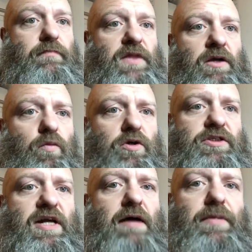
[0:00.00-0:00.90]
What's
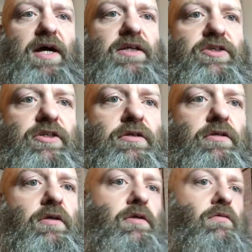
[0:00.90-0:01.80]
that behind you?
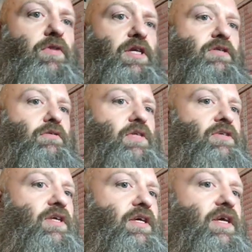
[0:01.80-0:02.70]
But this
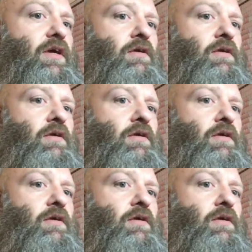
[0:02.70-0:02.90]
thing here,